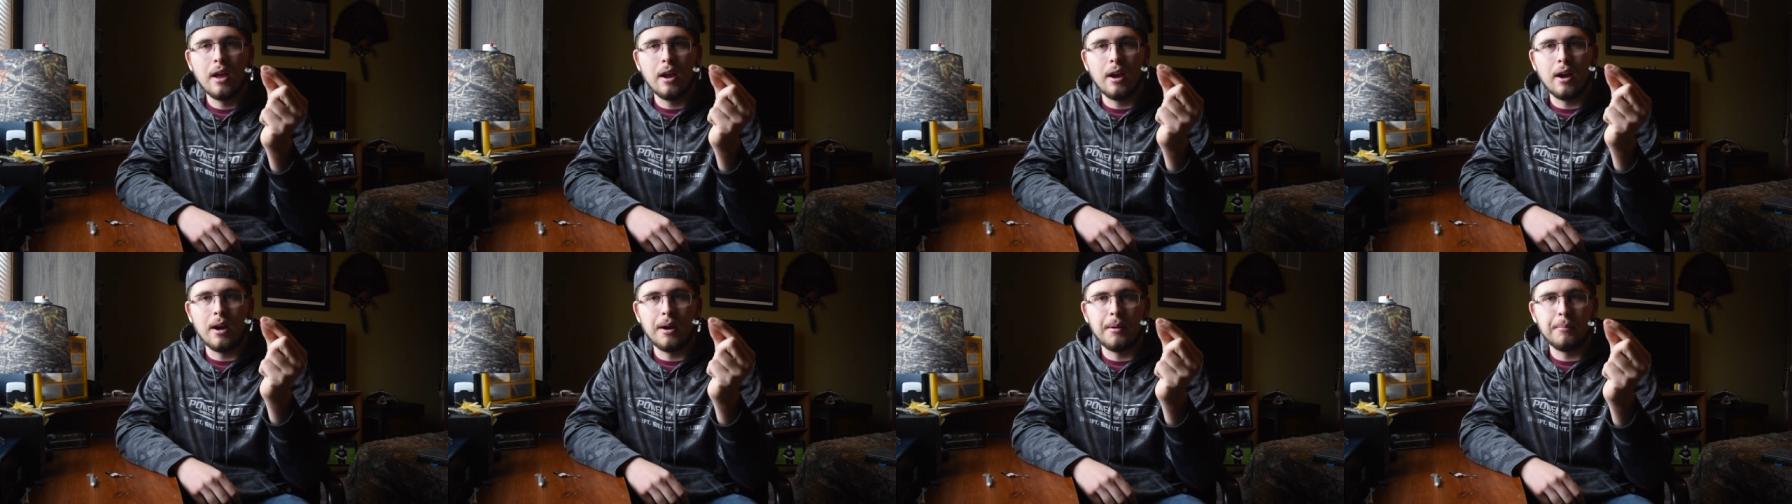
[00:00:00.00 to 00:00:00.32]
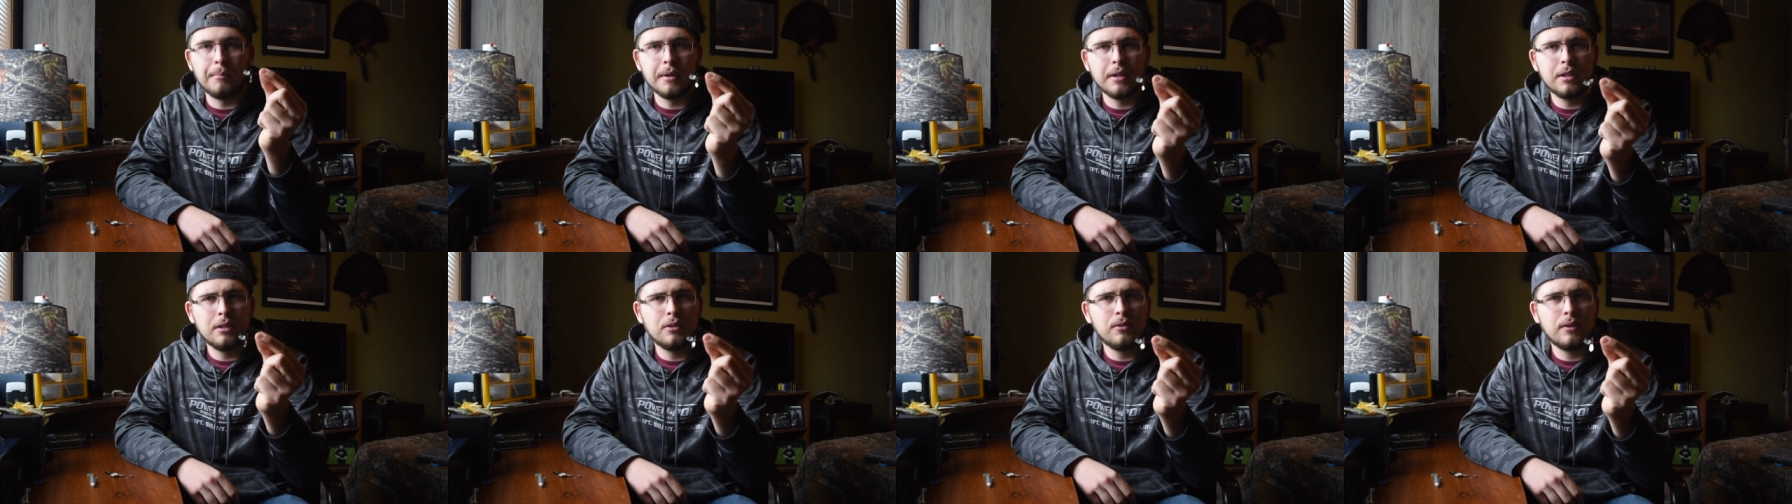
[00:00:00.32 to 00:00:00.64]

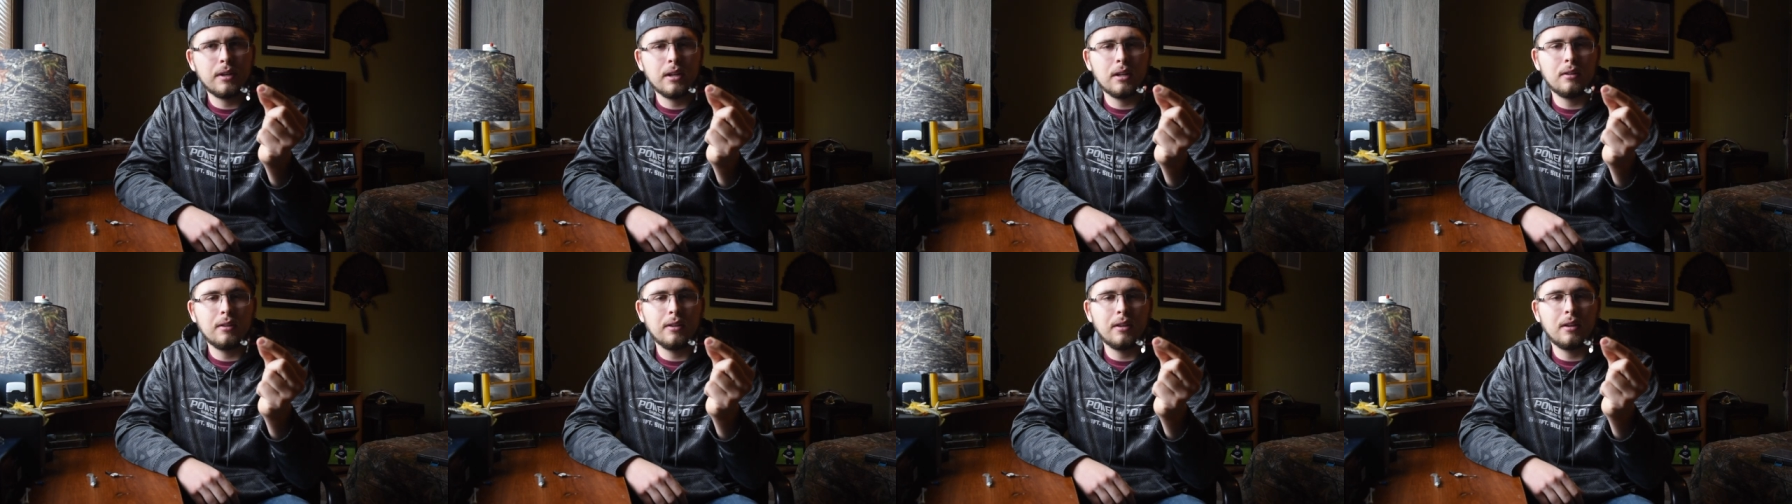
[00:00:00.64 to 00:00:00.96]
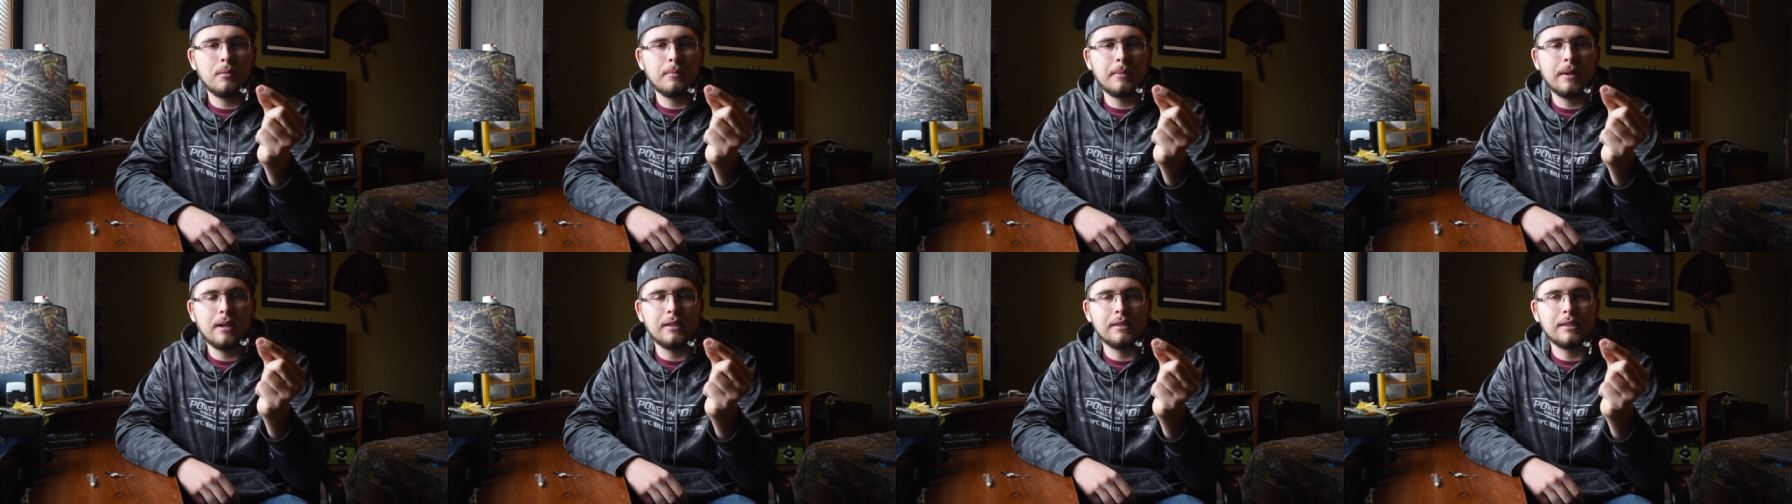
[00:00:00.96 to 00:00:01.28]
um, but you do get a
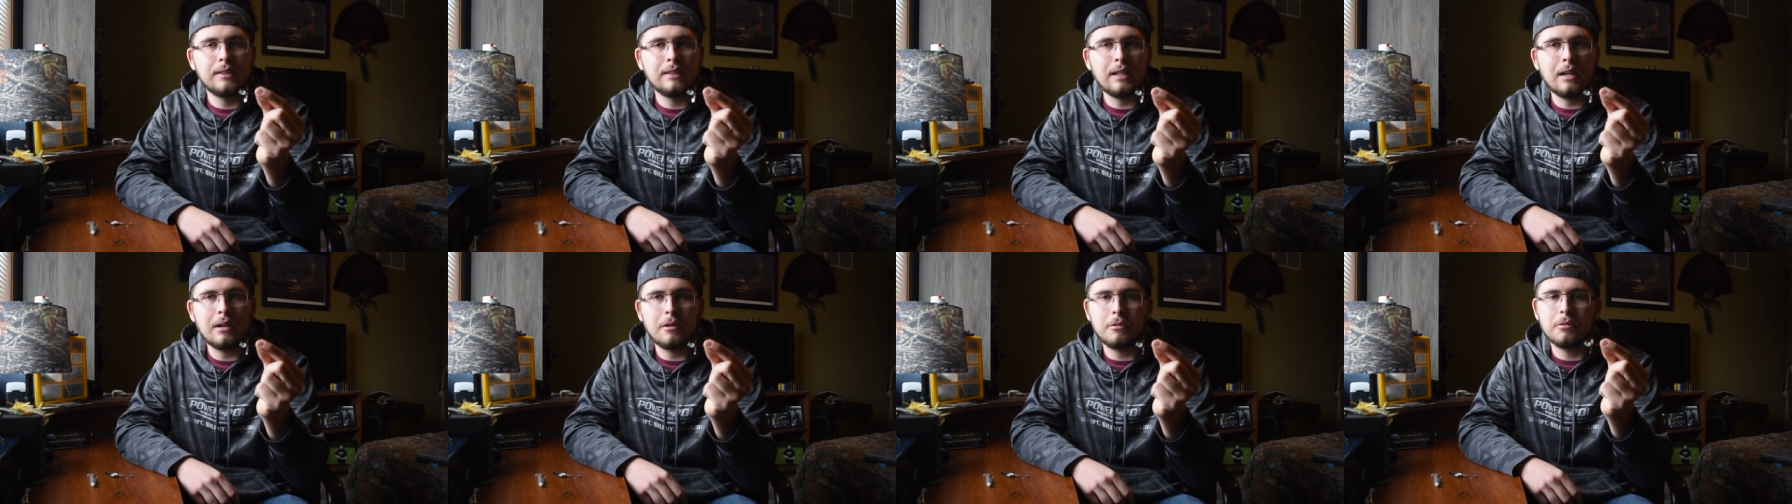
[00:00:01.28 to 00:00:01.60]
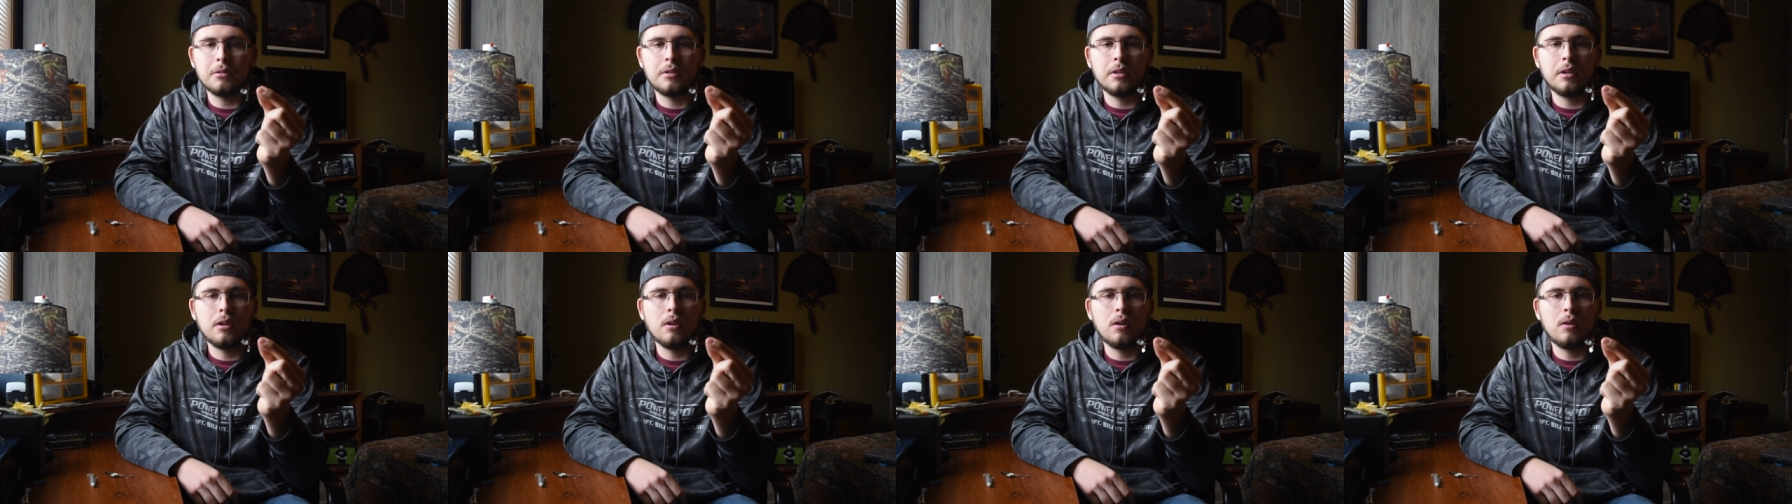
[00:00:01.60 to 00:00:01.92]
little bit of
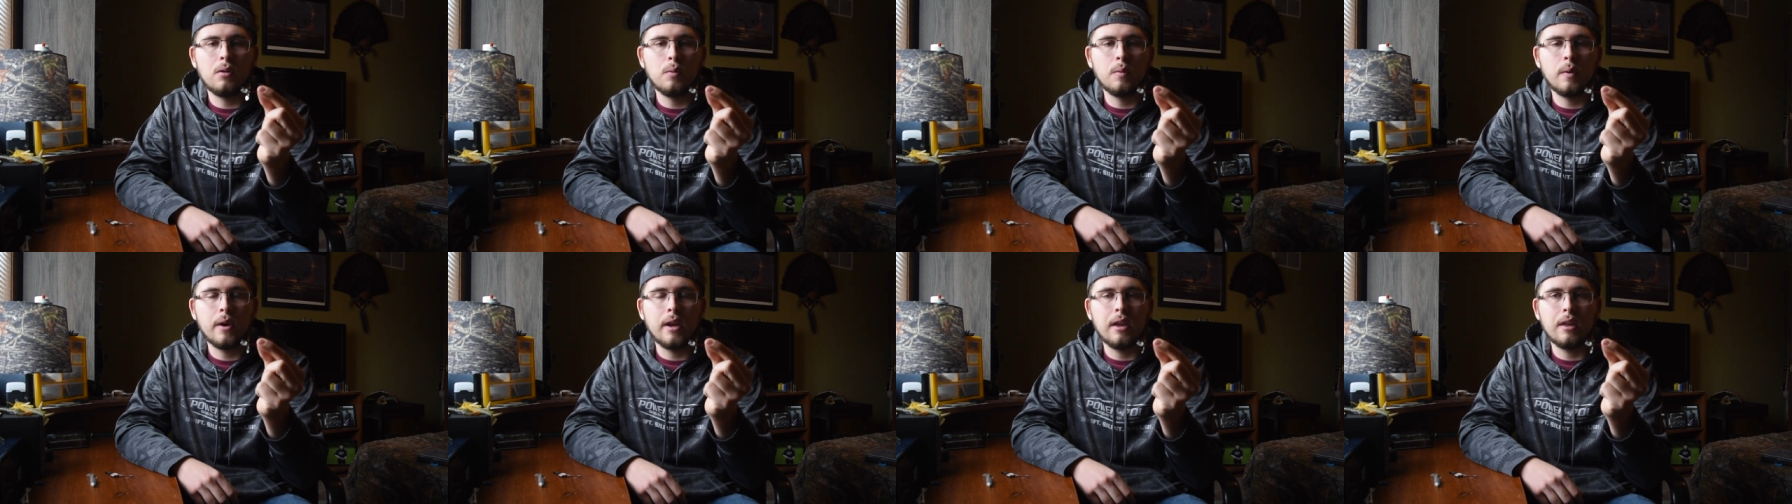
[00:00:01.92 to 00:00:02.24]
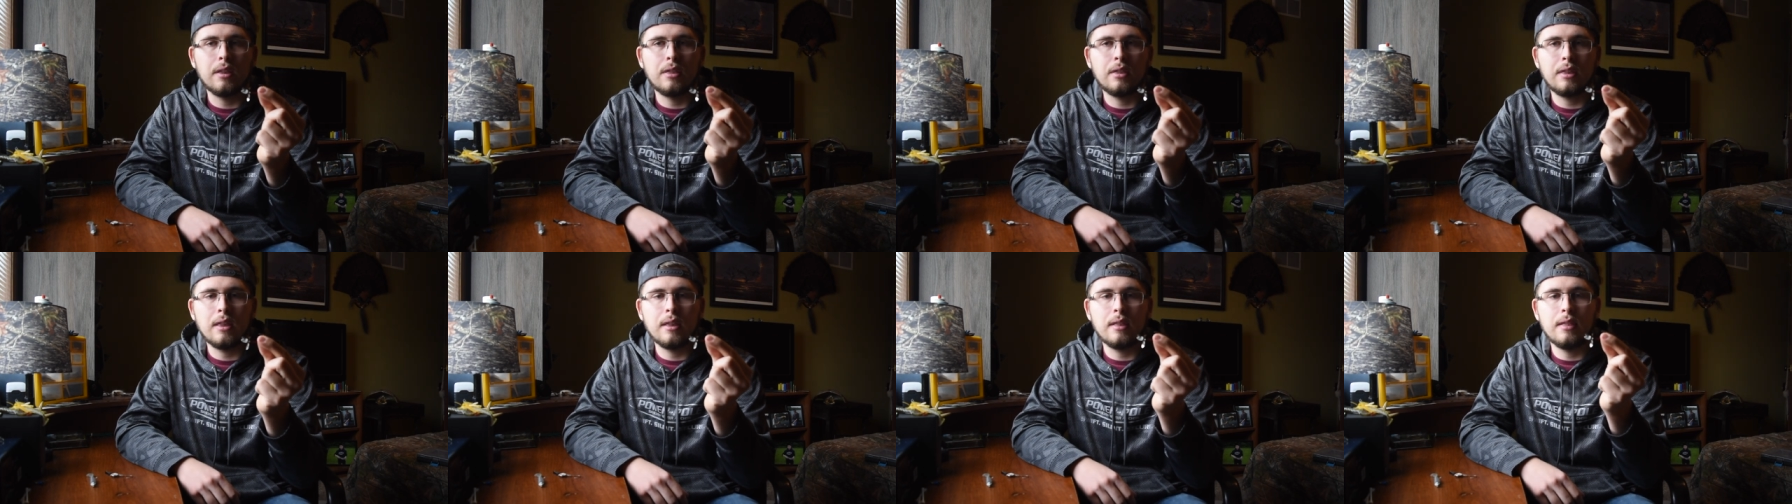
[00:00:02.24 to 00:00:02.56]
sound to go
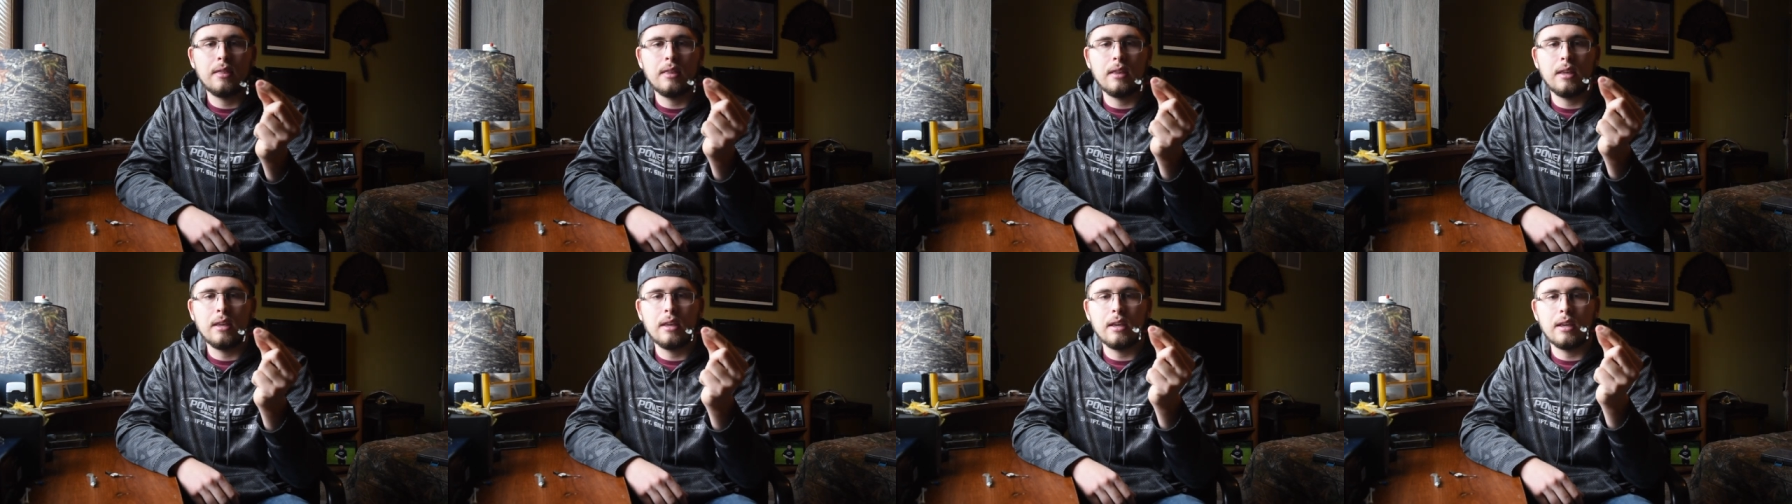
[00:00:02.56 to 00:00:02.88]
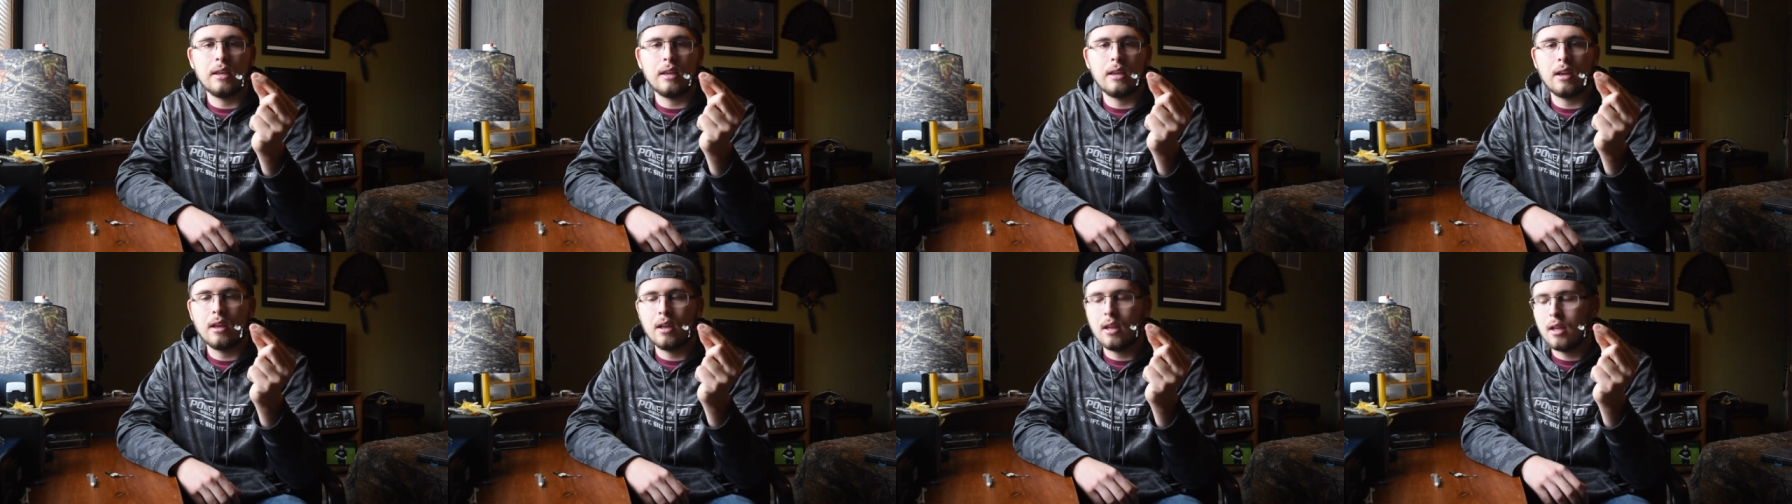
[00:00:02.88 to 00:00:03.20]
with
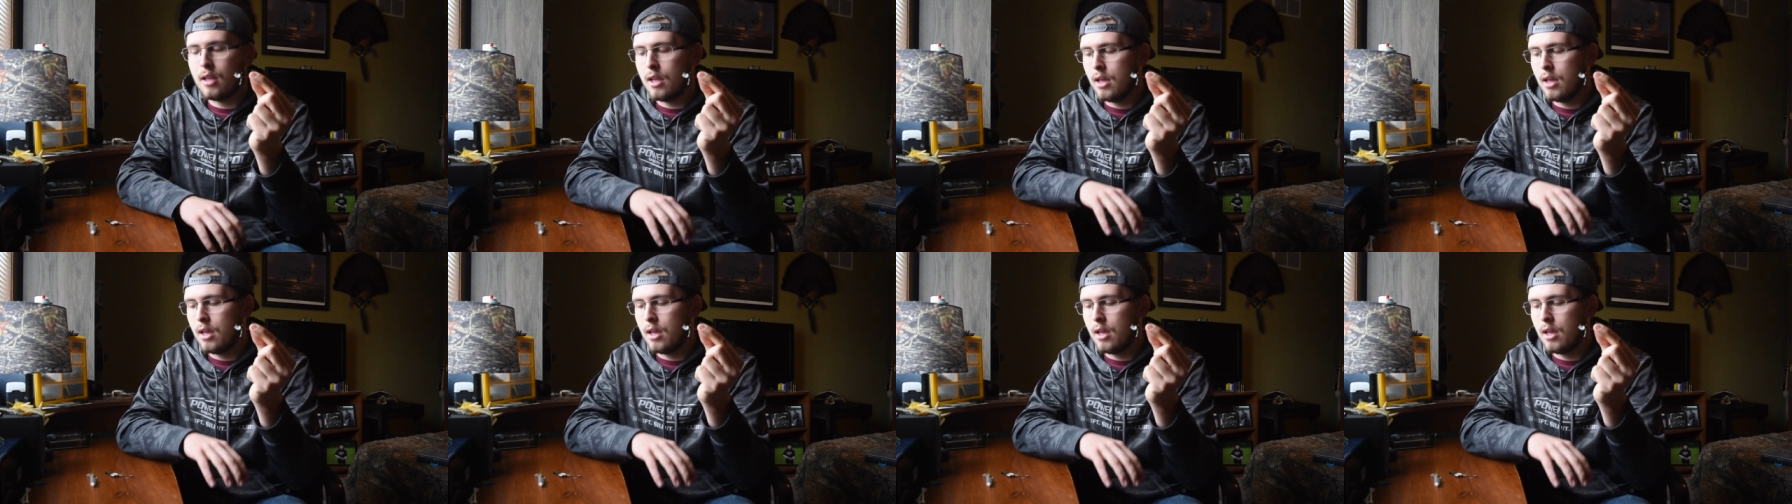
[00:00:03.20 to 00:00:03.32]
the